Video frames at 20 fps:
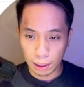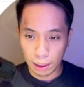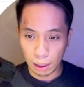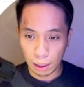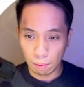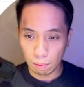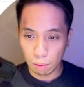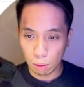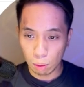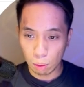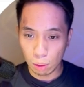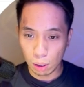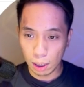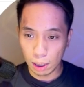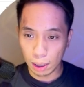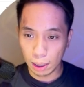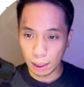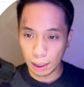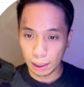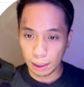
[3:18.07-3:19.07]
the info
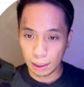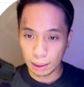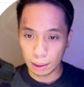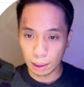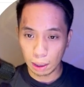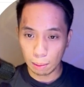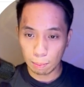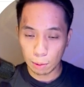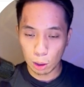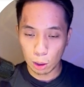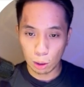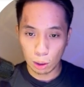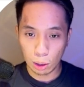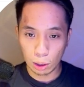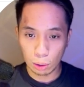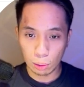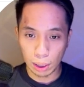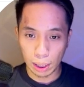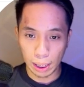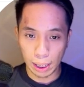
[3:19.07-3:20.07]
are description,
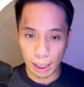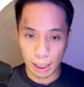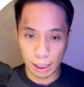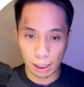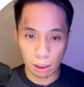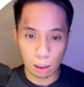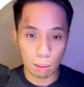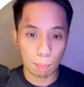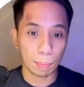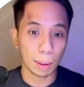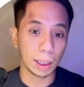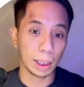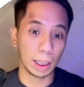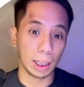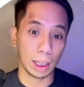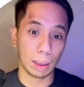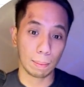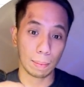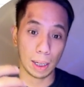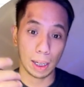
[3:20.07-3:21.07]
URL, company
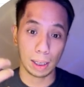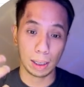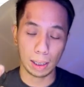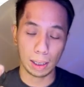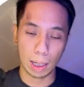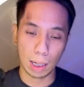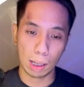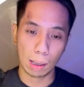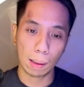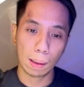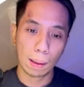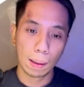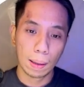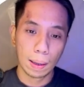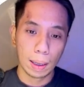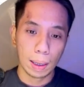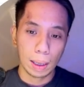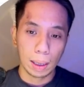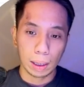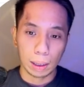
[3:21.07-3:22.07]
name, and
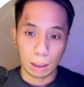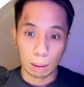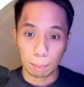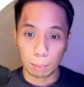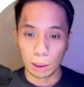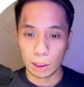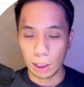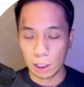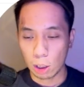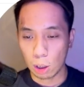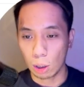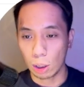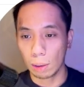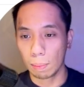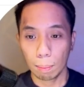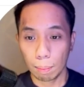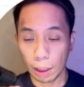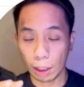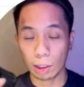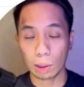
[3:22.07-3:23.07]
the position,
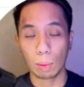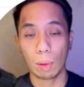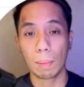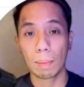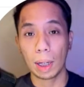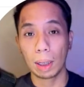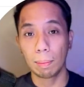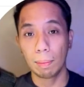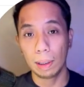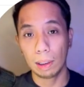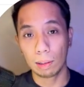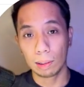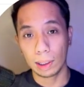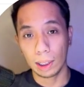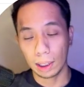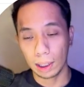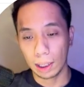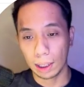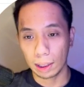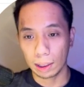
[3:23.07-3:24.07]
because we might be
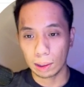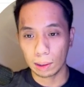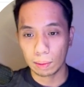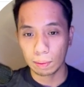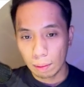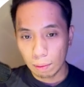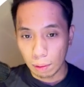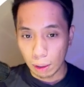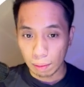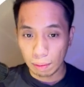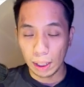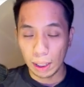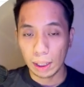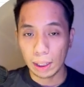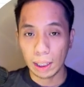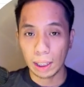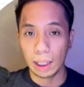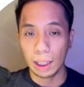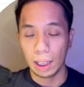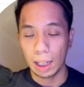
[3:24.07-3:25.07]
using this for
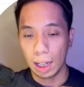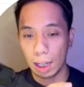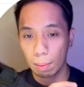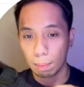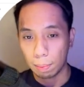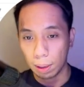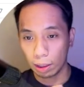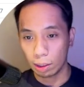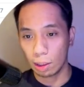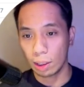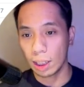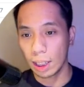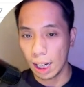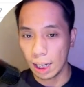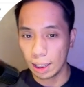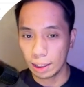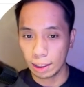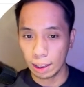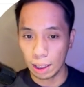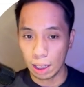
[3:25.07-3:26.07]
filtering and
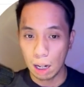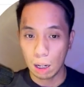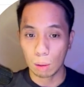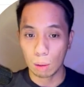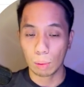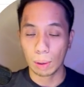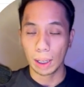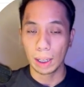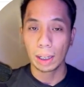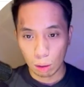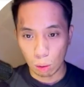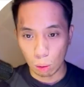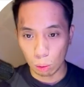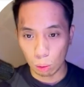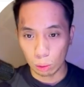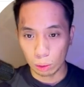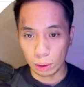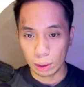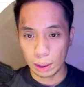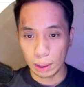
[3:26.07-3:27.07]
personalizing our
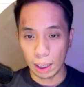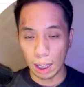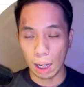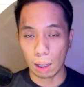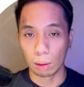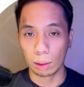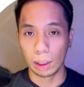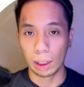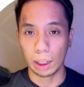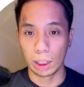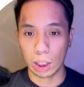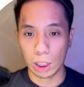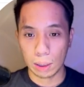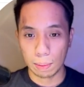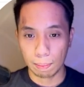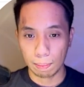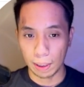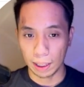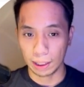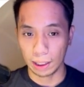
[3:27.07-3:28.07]
cold outreach
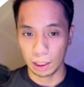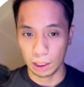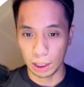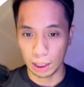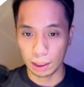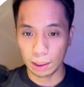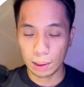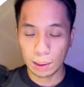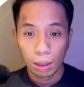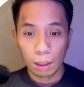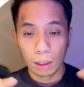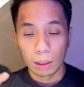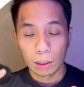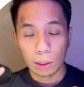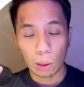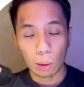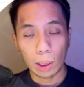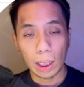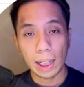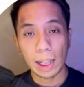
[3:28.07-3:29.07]
messages.
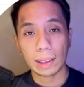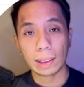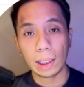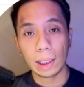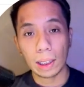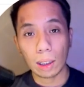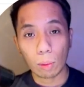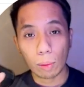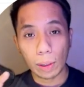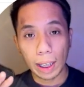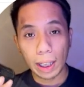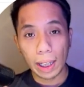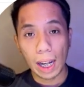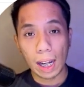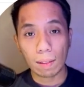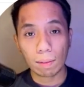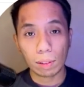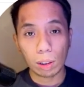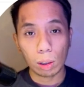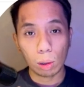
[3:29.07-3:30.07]
So the next thing that we're going to
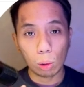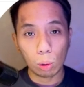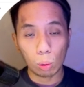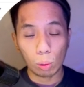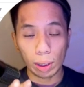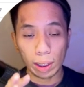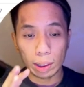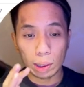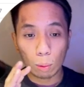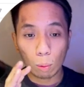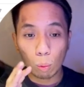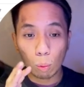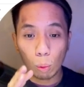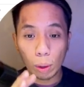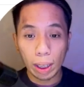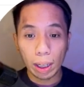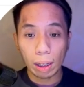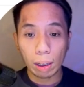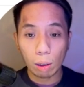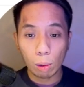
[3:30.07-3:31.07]
have to do is
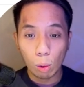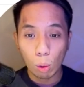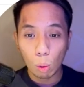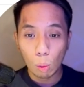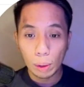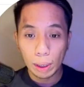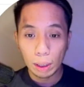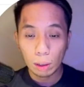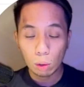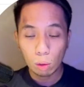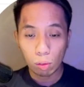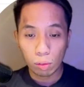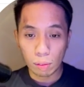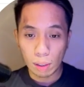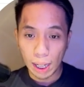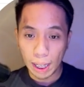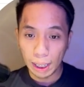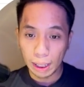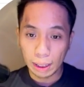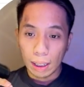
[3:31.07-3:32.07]
we are going to
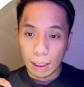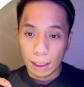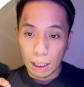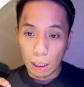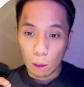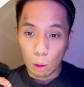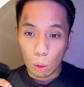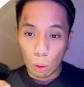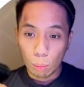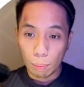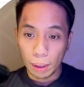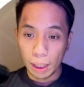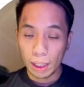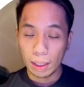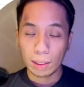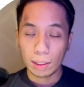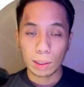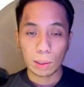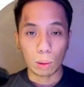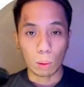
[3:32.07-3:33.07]
find the
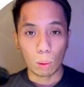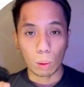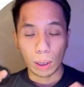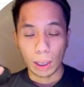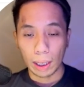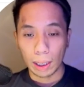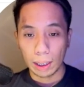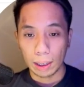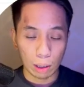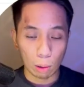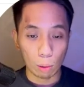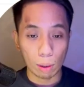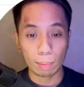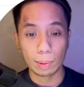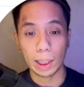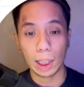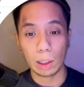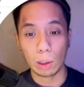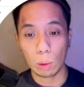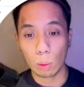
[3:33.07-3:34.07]
domains or the
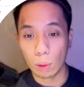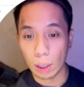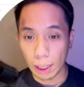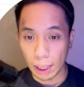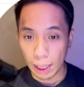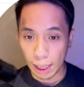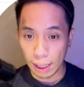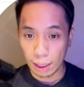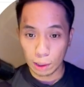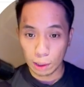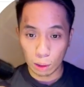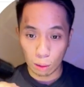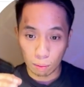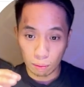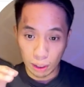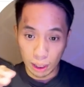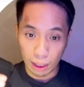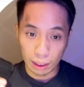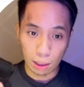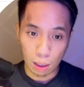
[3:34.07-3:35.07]
website URLs of
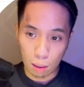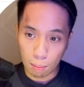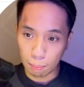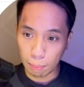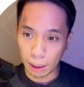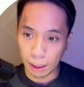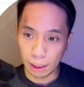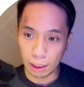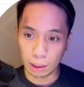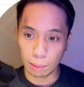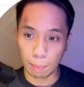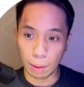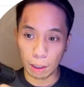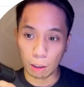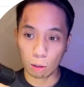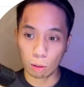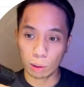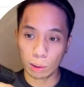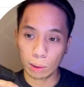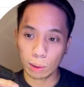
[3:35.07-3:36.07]
these companies,
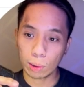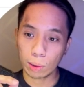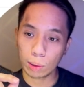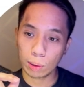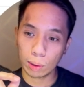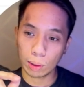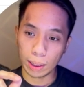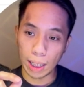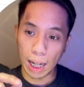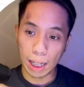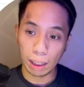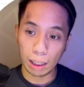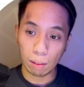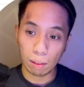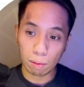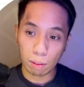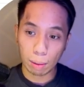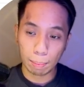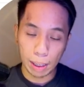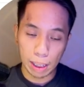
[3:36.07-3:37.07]
because that
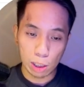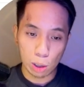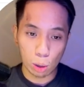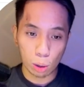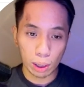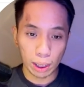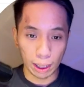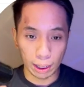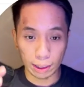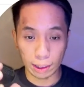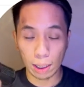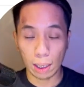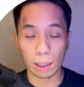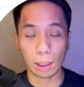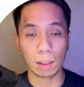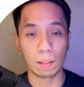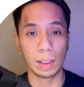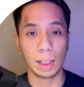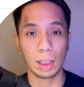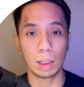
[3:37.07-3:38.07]
information is not
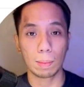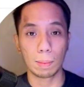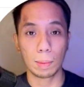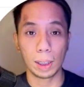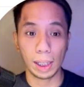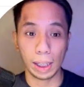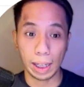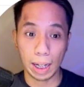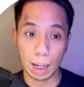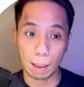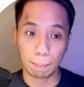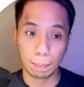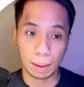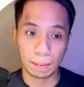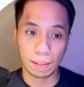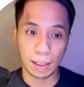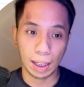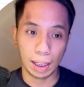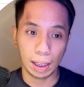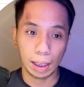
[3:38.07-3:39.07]
available in
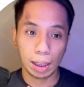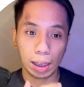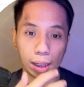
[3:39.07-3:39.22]
Apify.